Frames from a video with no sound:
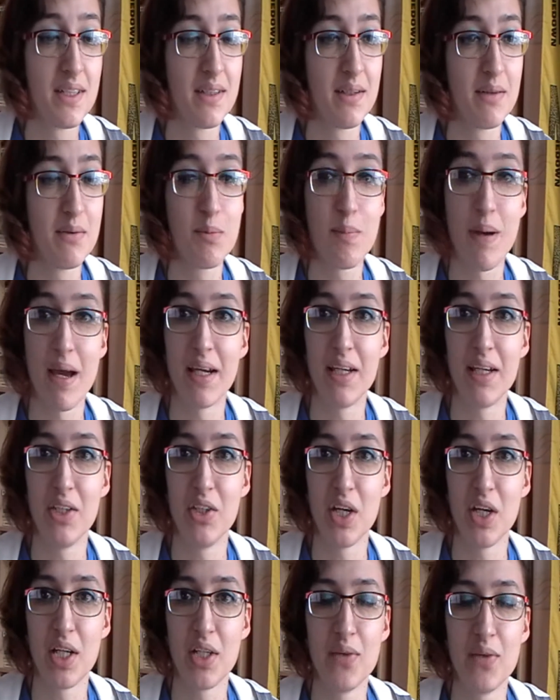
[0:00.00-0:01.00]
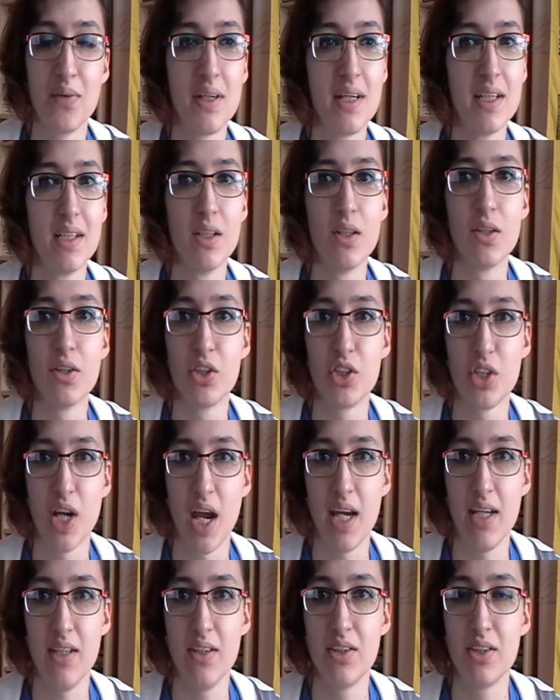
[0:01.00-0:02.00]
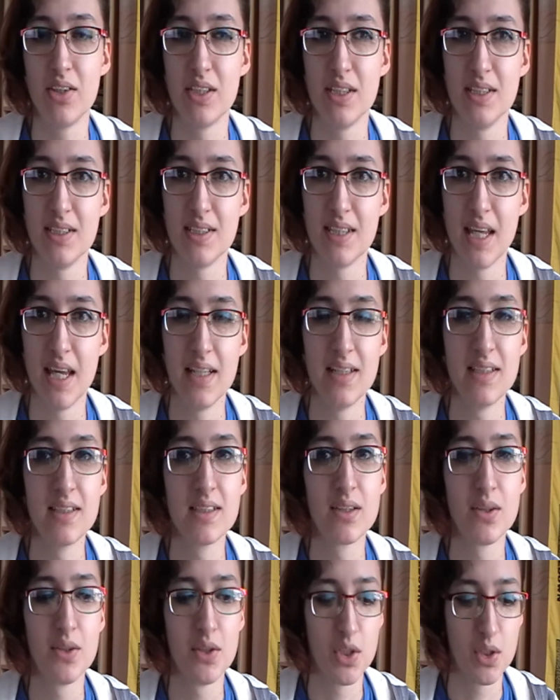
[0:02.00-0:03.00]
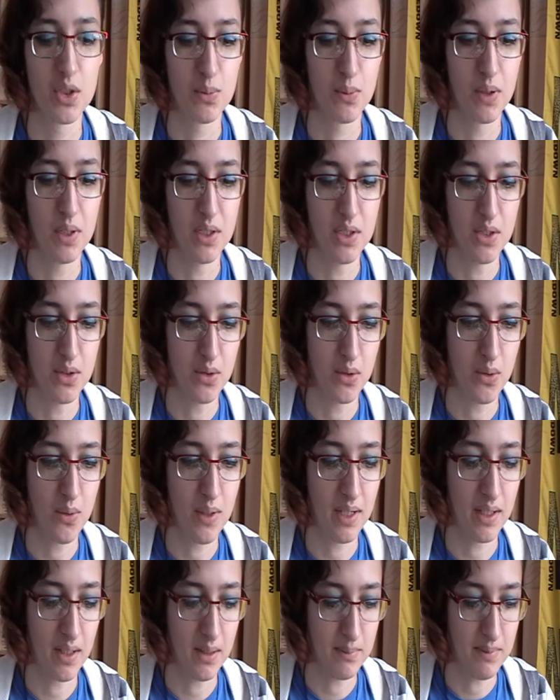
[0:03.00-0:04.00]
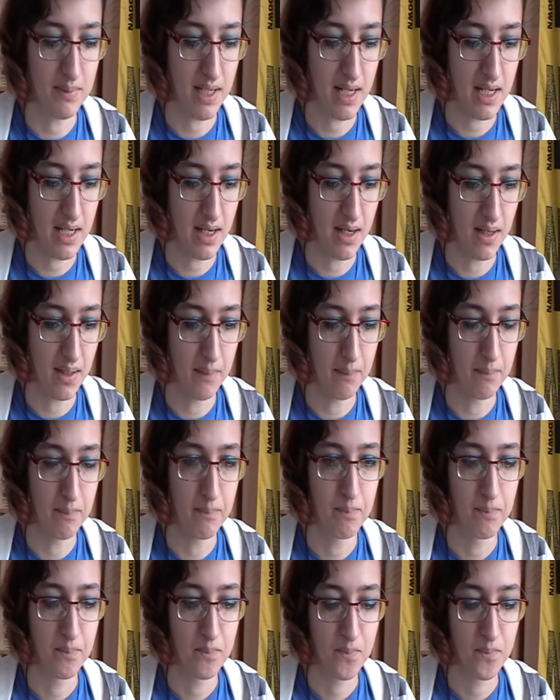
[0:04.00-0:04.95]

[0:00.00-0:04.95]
I was back in January, a lot has changed since then so I just wanted to do a quick update um,